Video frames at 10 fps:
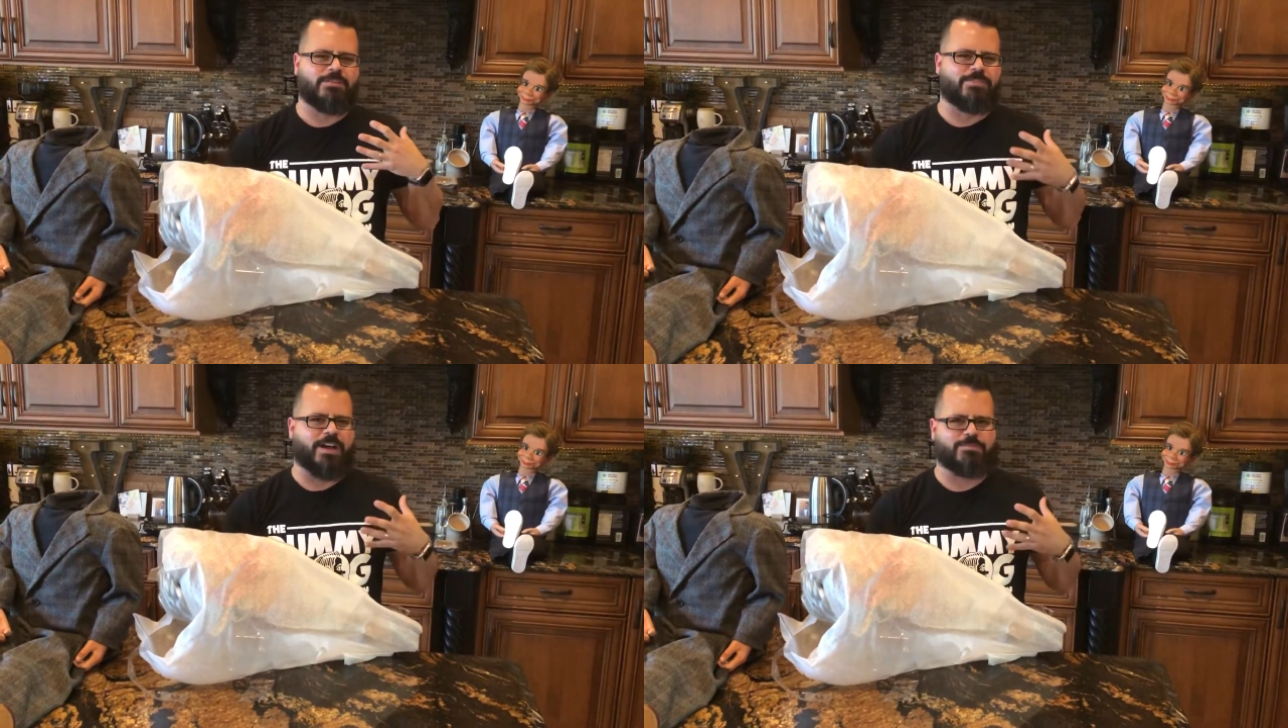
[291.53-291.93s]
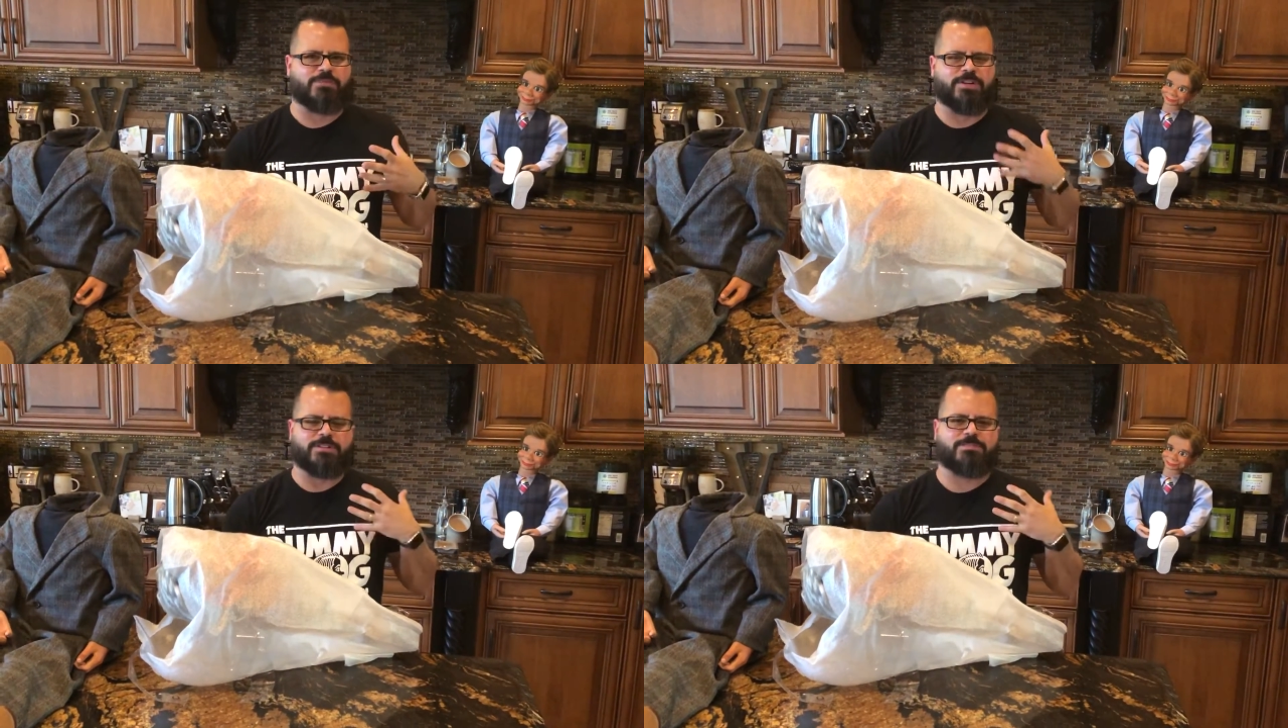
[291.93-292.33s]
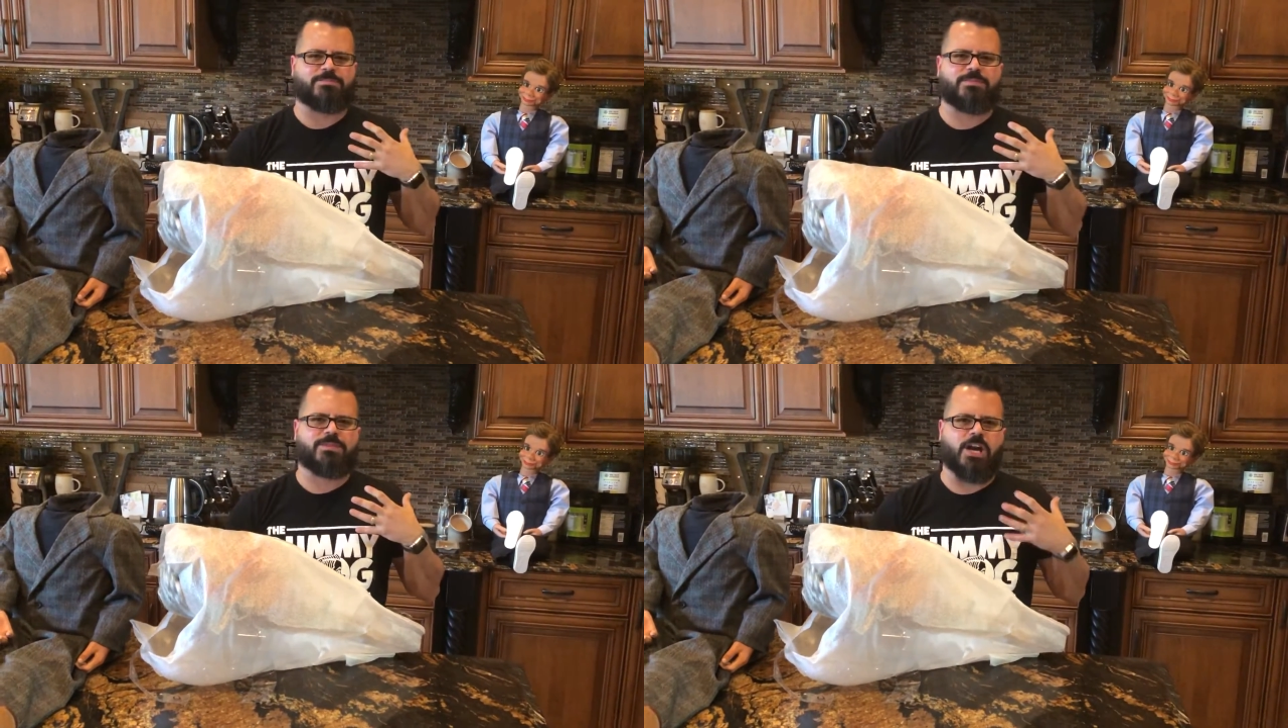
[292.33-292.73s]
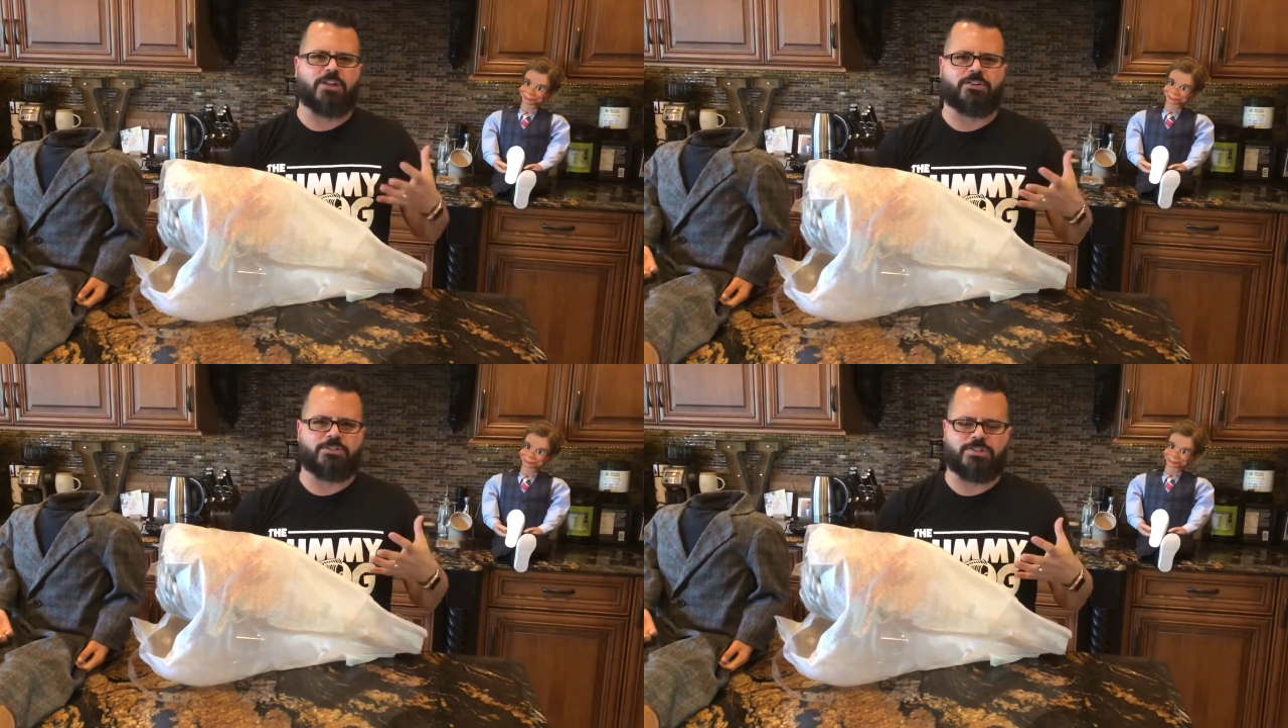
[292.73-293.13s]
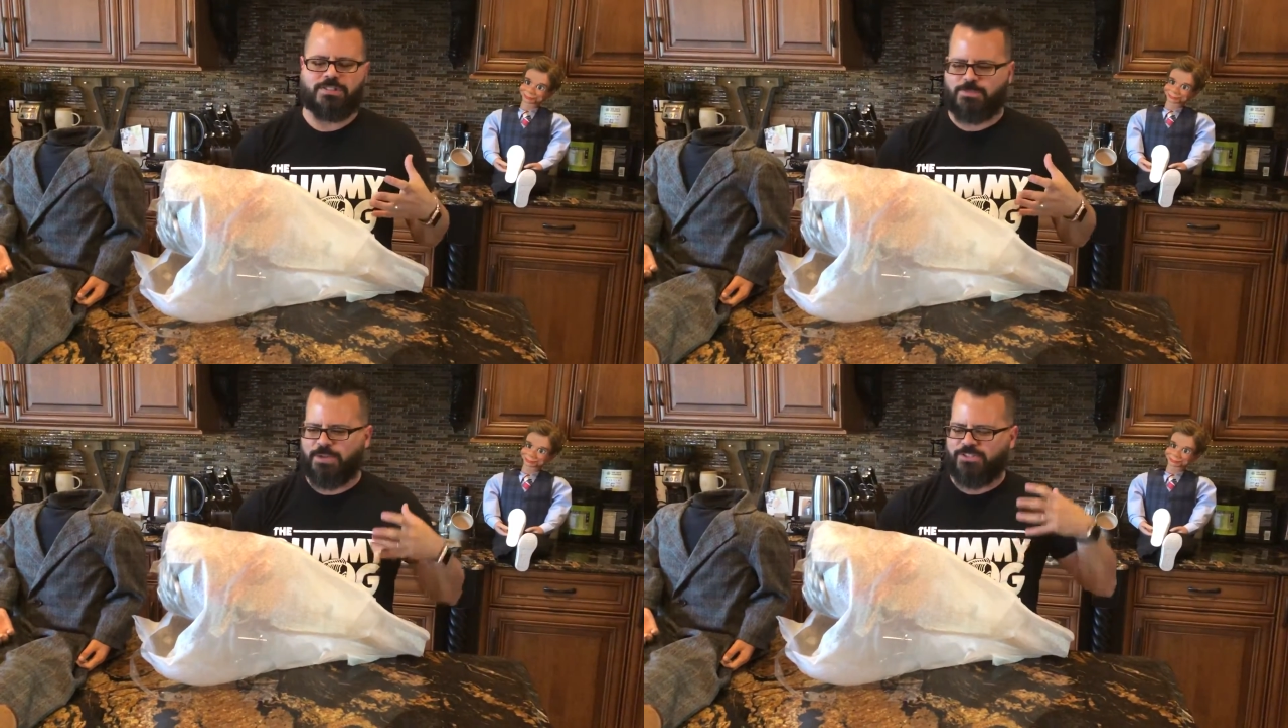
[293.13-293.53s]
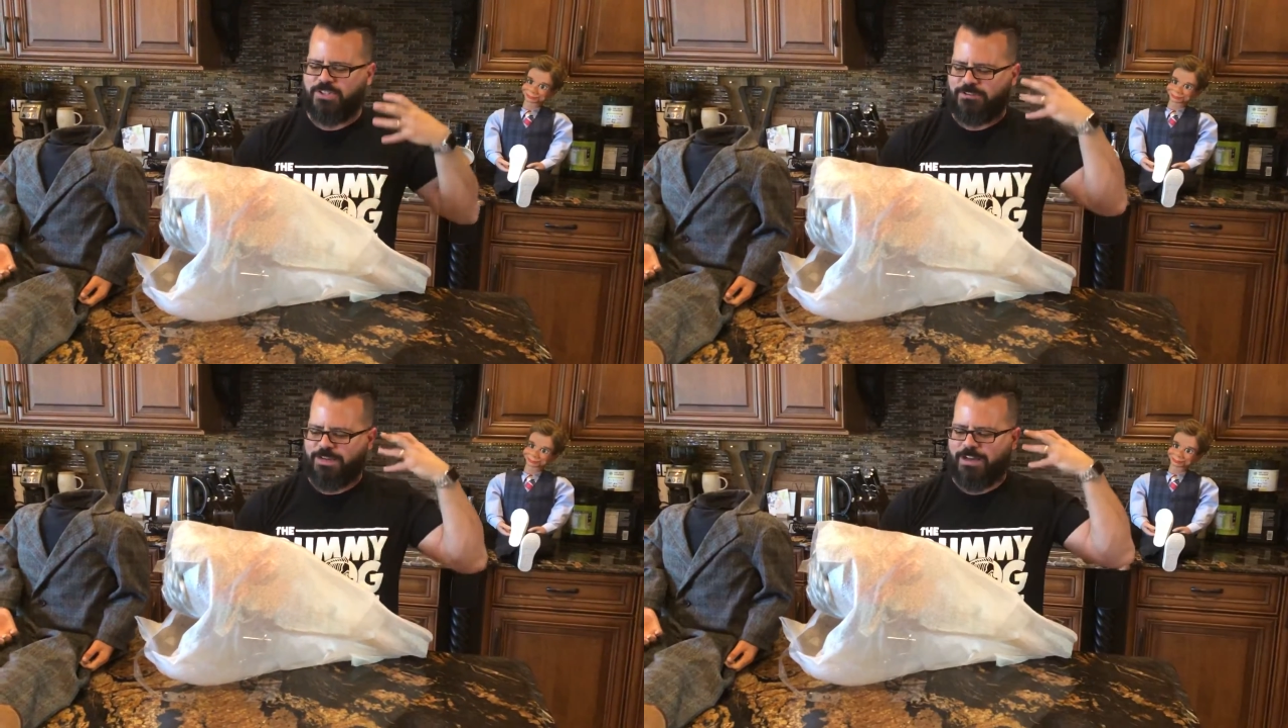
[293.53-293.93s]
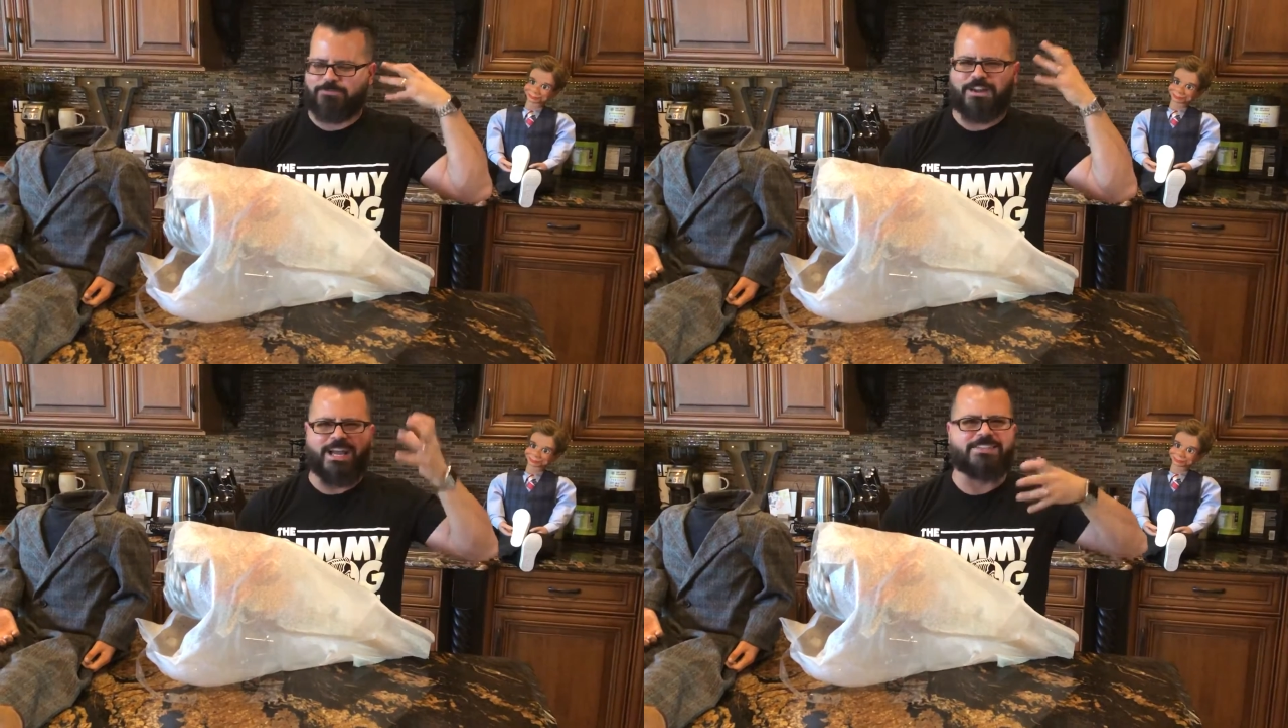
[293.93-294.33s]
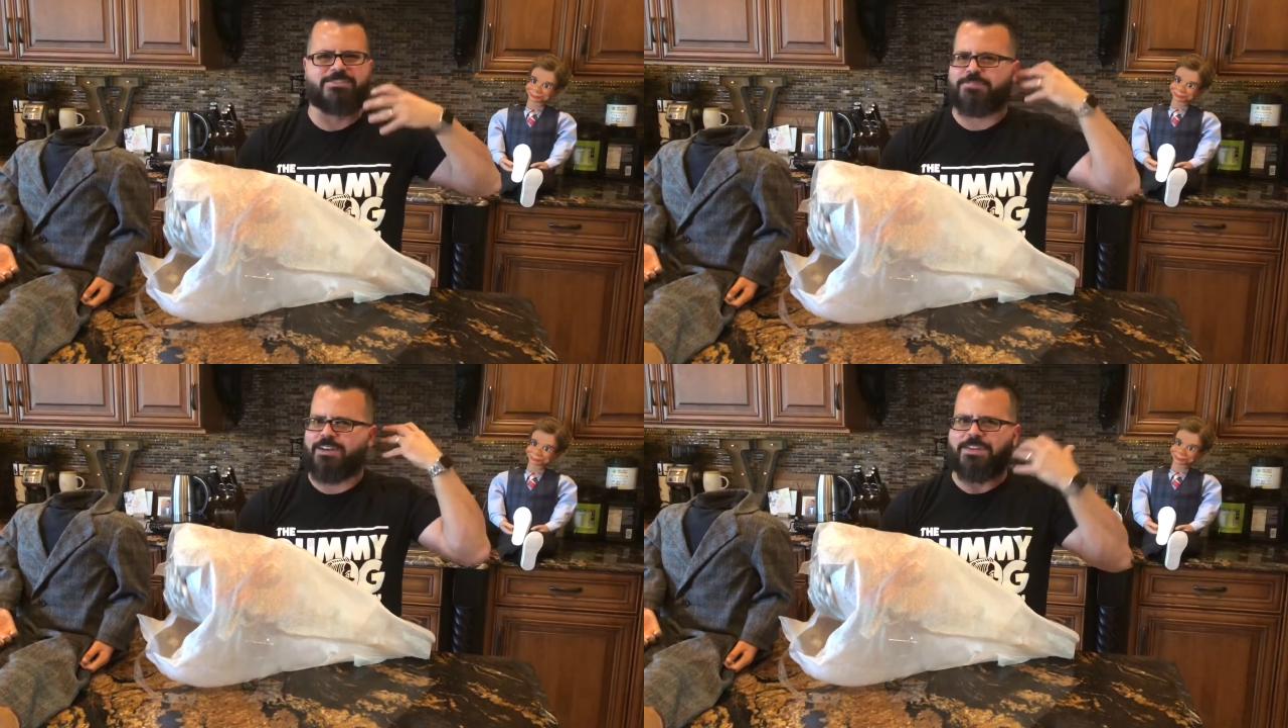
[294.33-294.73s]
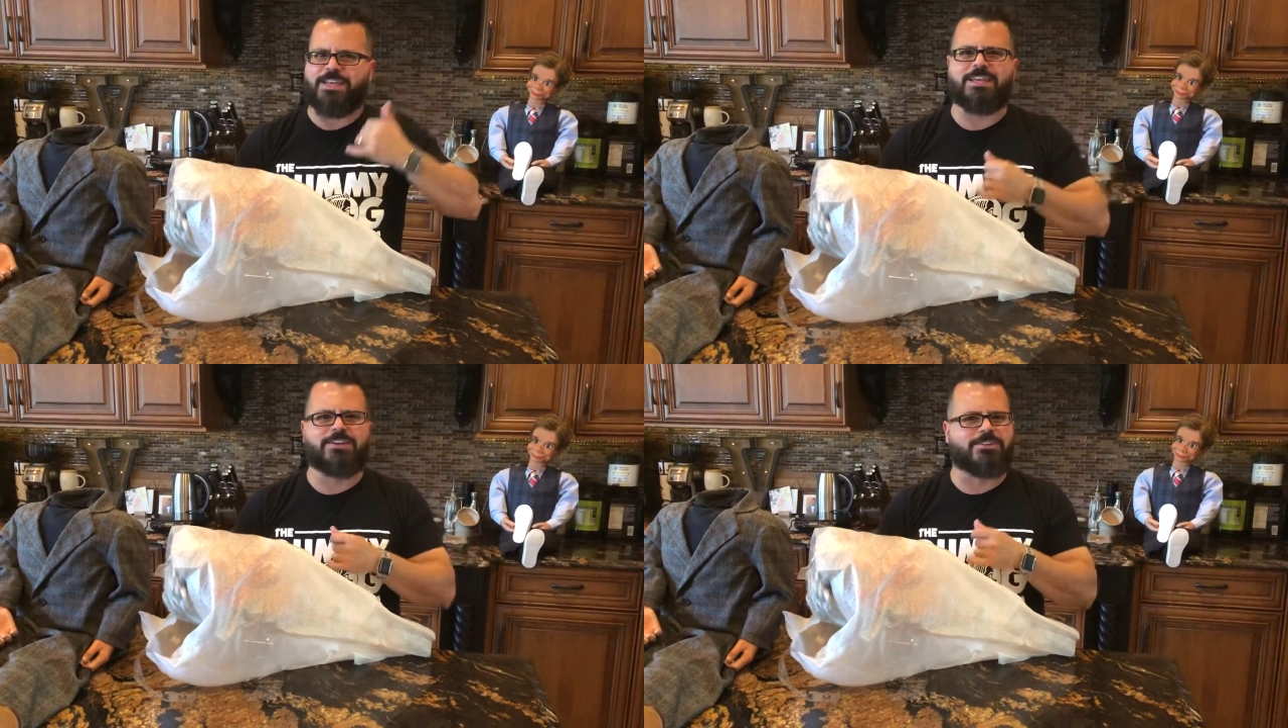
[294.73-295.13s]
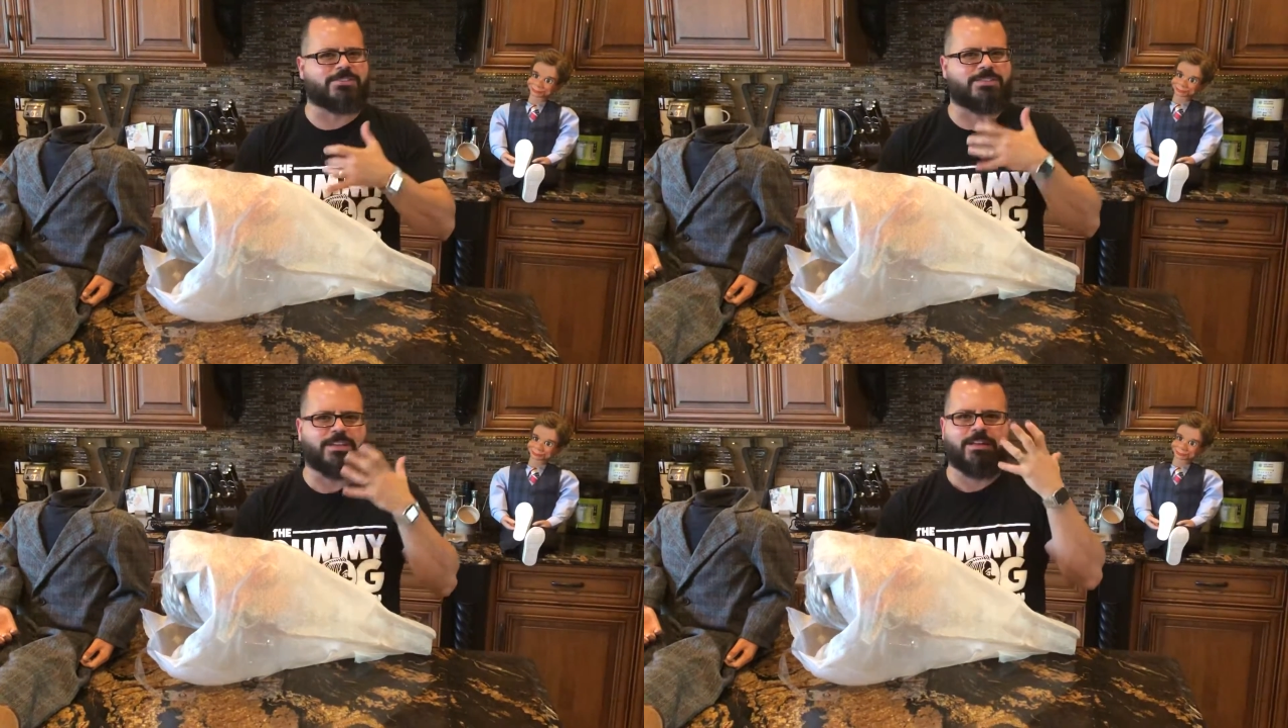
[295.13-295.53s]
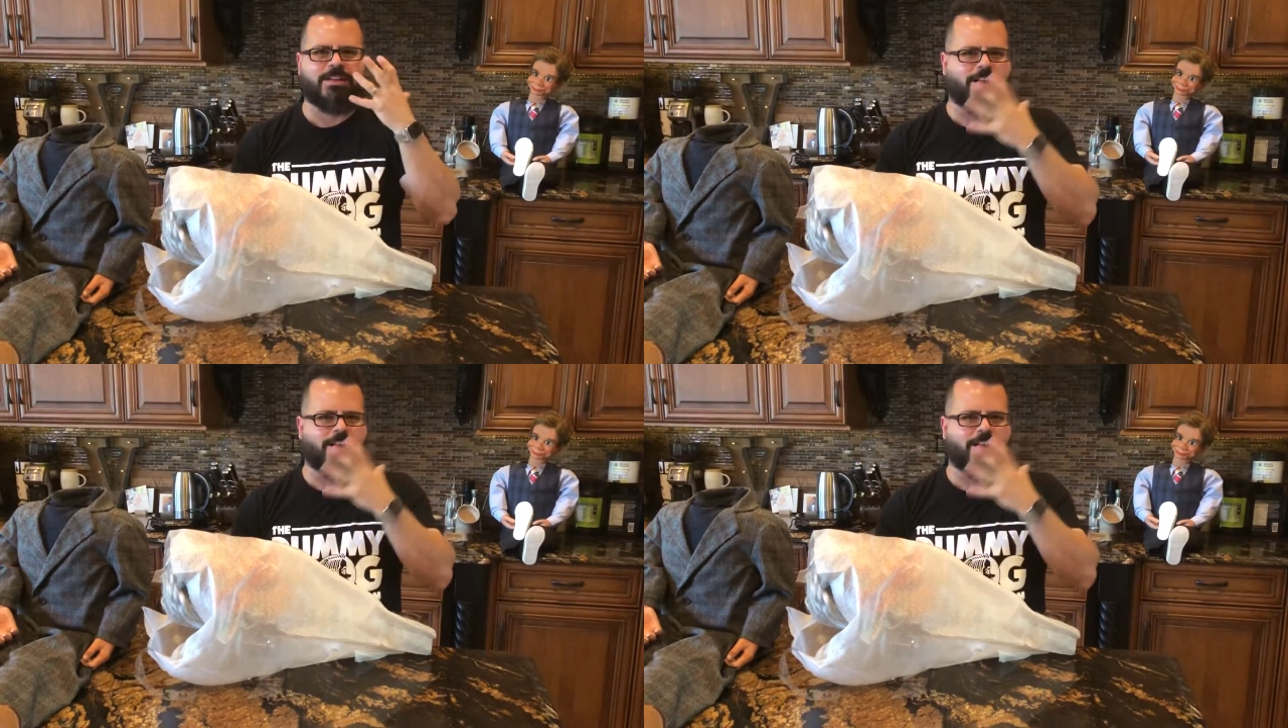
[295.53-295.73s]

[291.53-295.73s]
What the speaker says: vibrant colors, especially around reds around the ears,